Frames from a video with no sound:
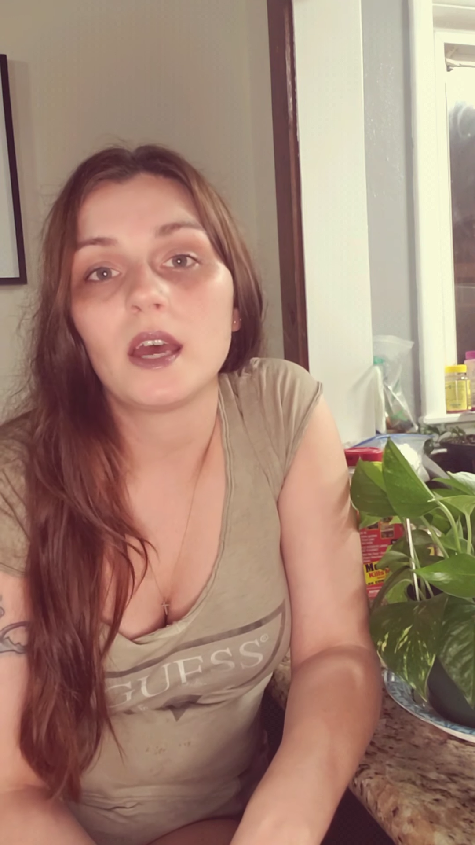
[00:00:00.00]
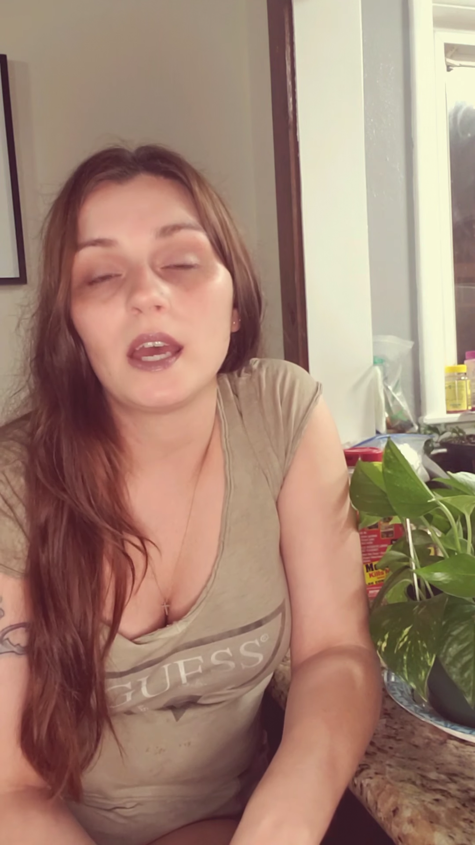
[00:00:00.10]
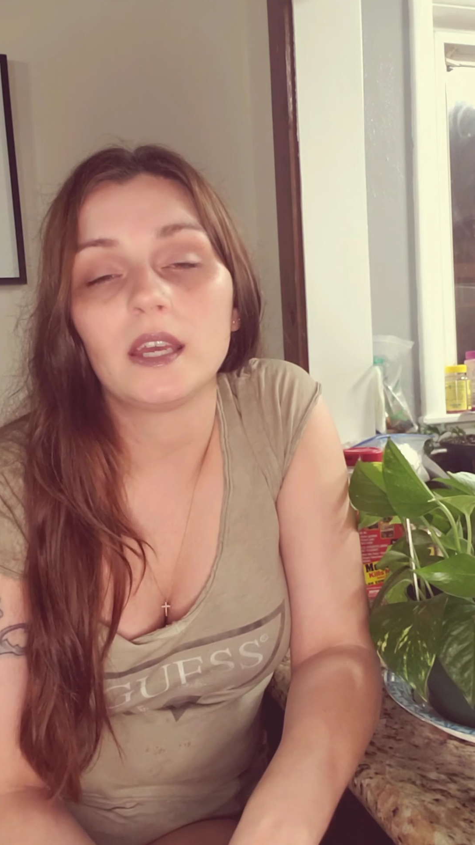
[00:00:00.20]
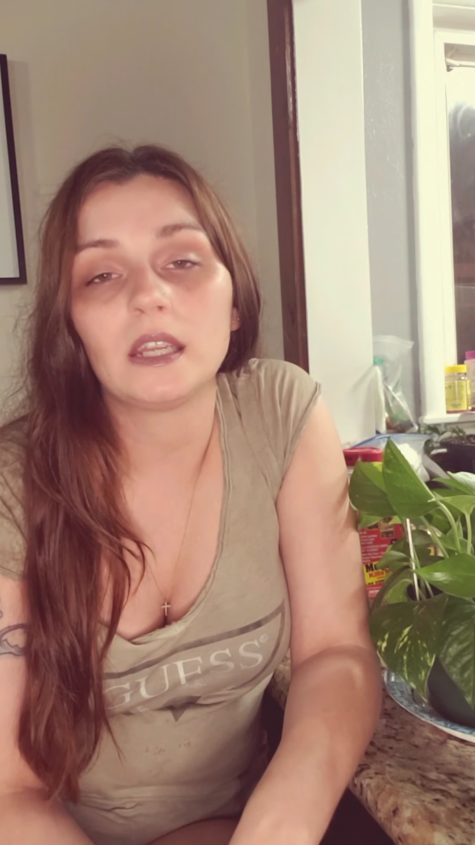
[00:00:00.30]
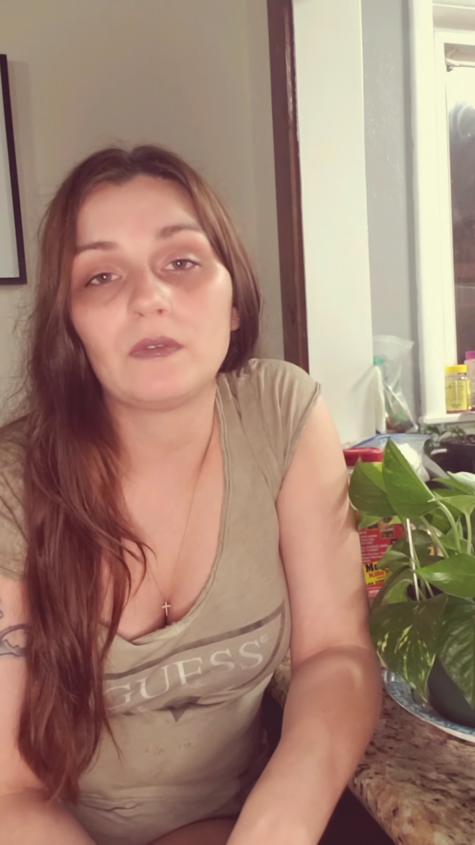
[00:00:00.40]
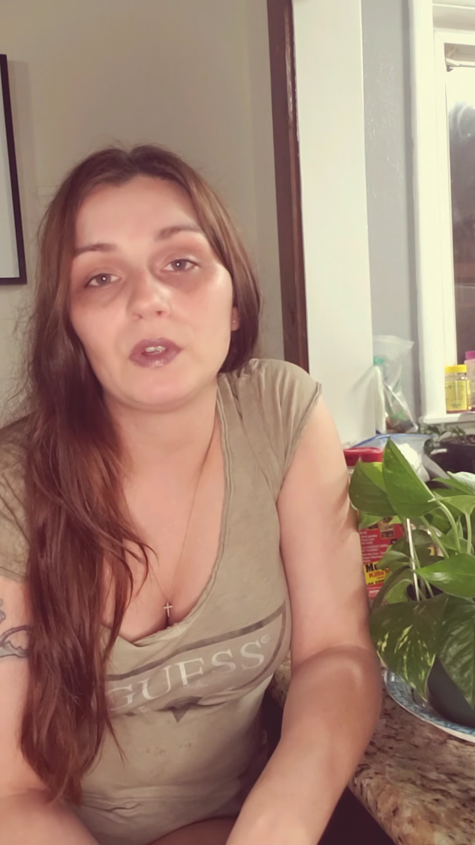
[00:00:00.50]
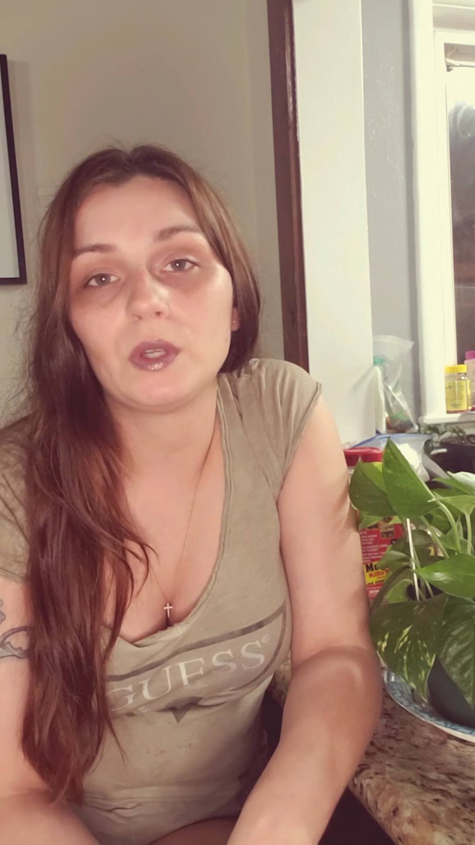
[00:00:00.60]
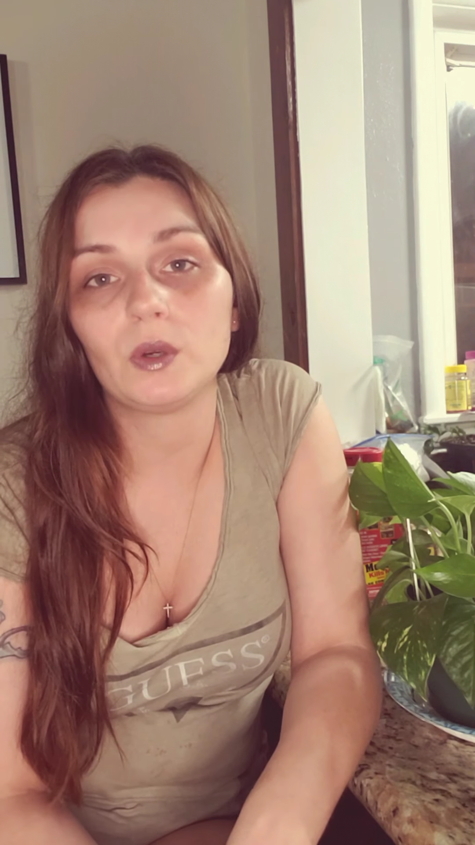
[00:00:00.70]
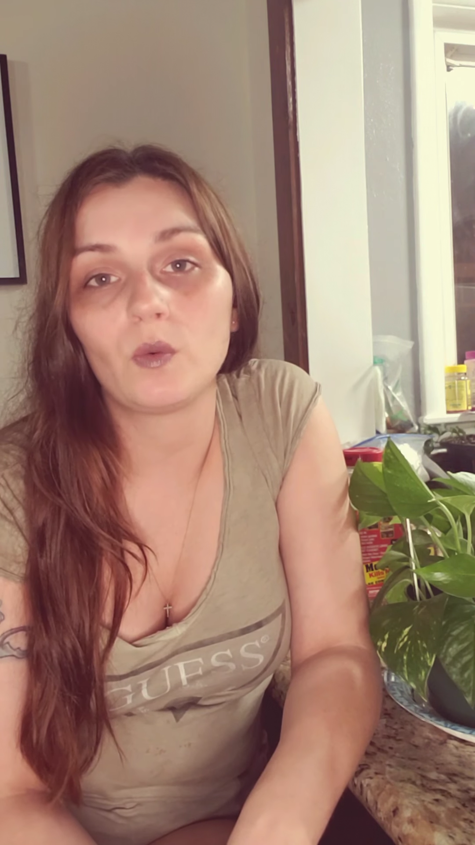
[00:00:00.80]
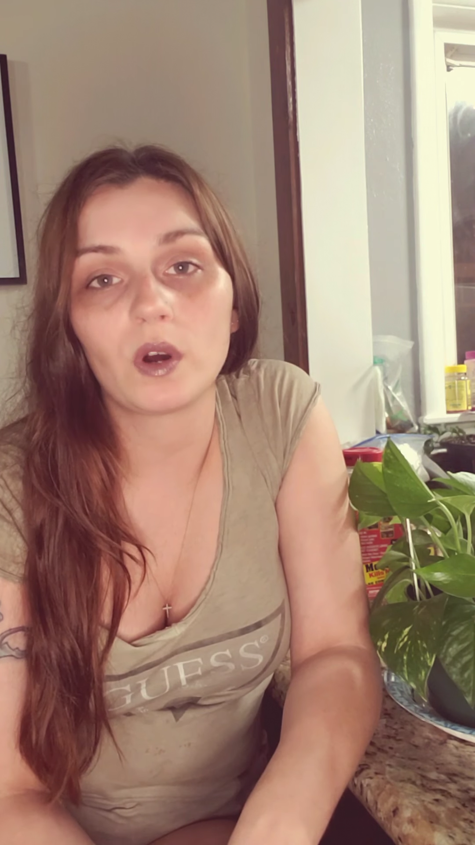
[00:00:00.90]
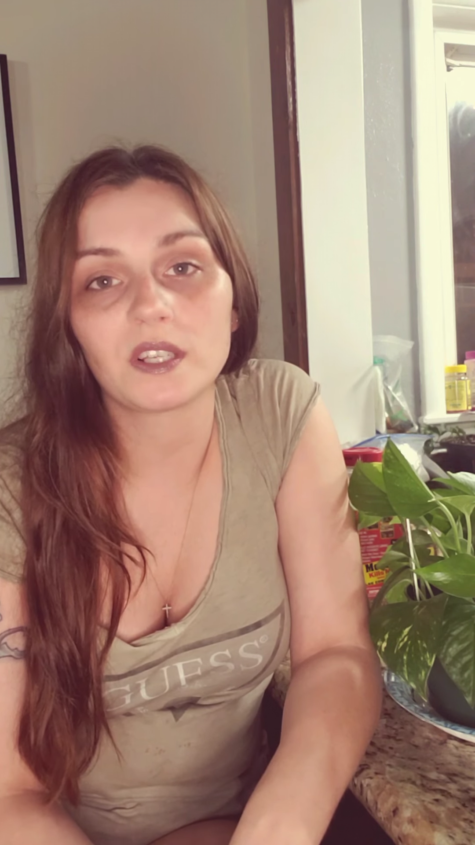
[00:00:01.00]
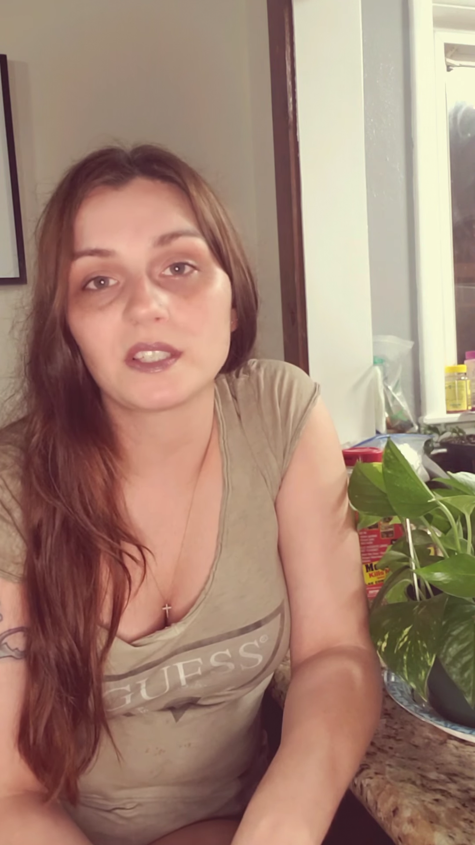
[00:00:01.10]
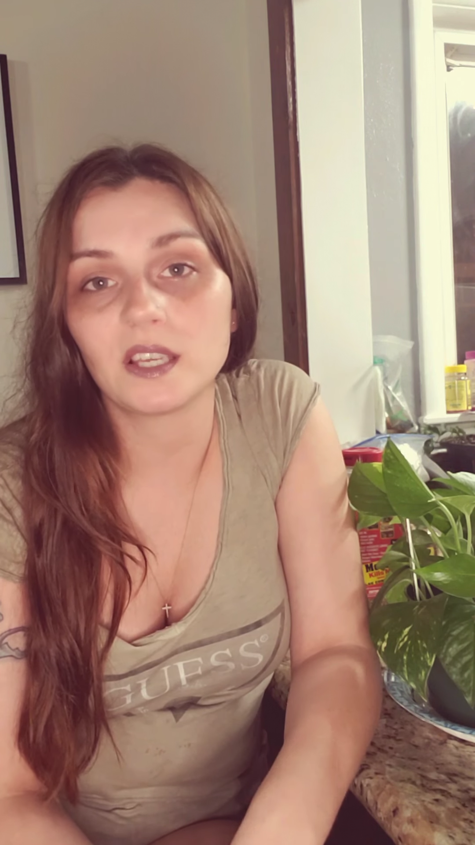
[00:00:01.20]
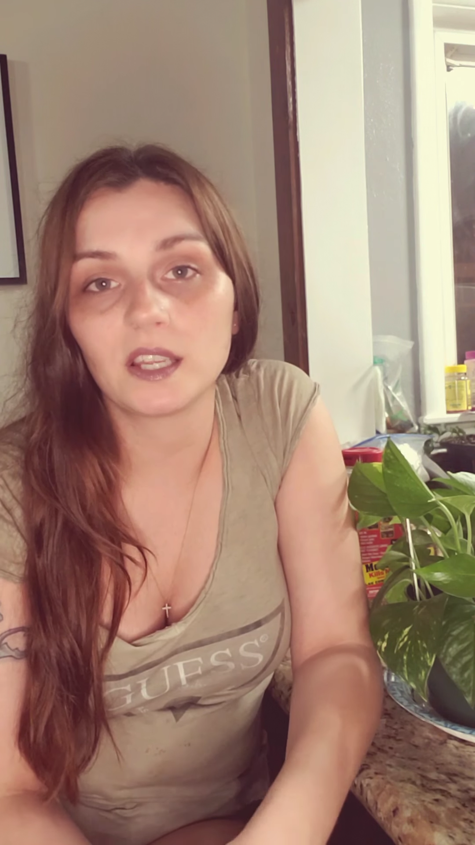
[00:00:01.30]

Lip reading: And if you want to see